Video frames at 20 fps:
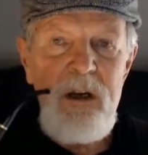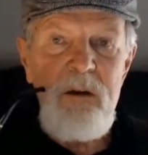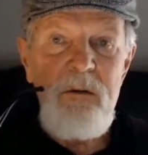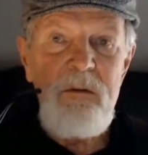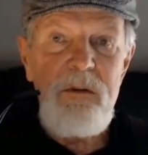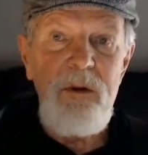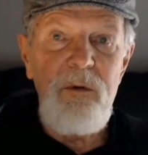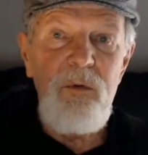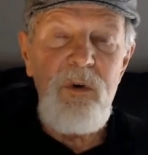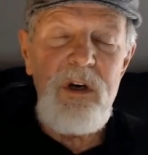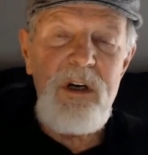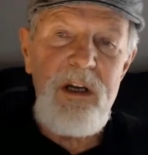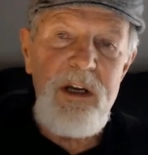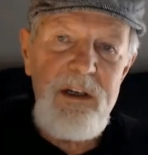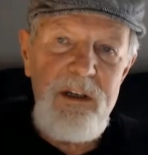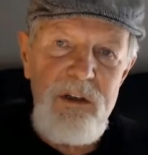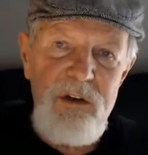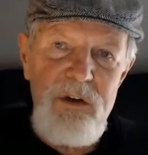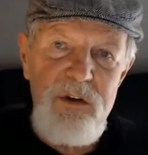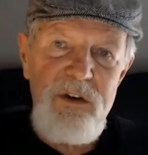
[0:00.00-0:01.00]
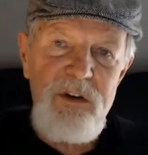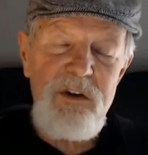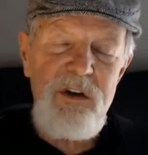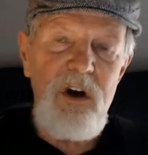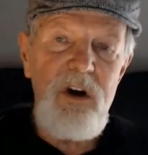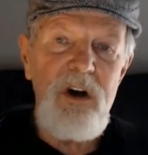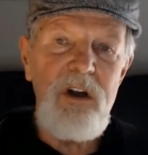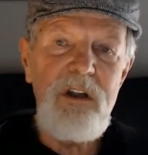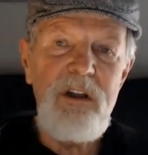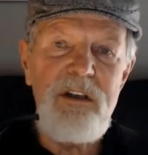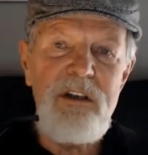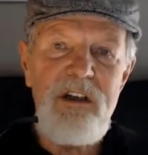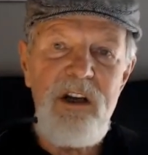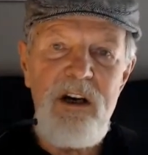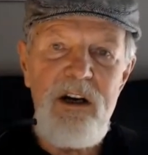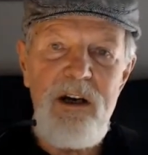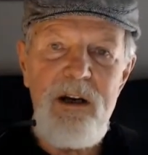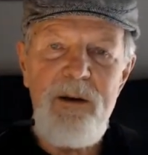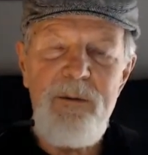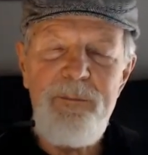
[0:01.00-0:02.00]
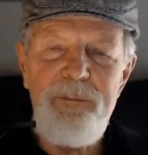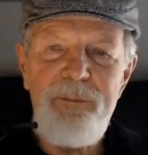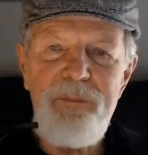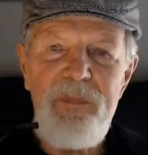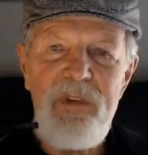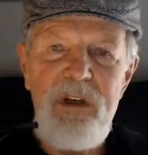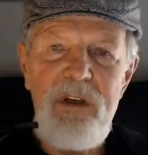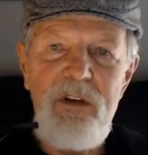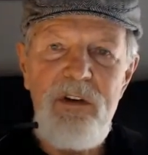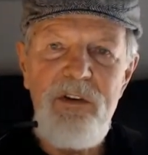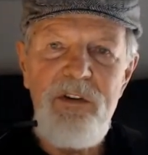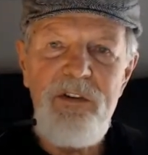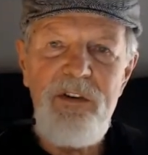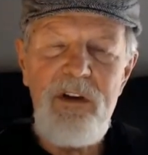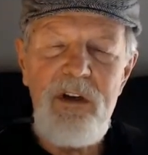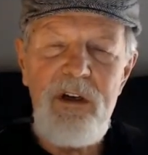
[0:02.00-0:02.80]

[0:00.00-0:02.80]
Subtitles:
The one I use all the time is